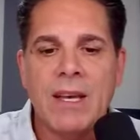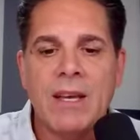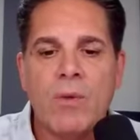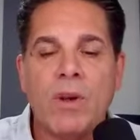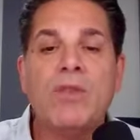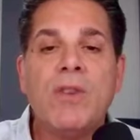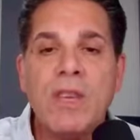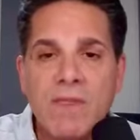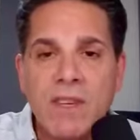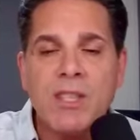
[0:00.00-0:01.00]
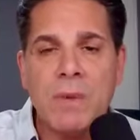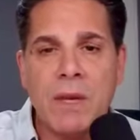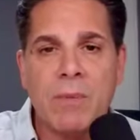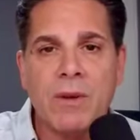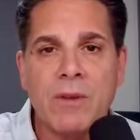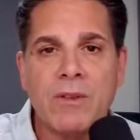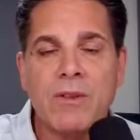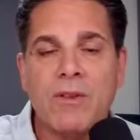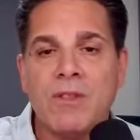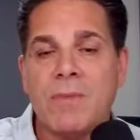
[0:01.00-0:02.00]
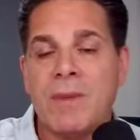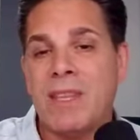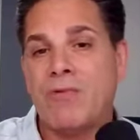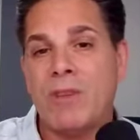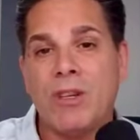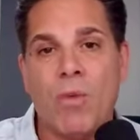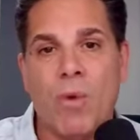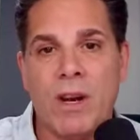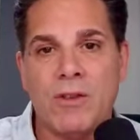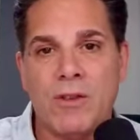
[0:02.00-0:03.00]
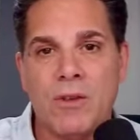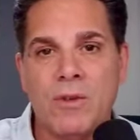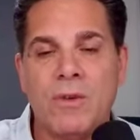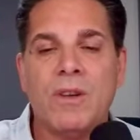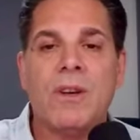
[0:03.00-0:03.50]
When you convince people to do something they really don't want to do,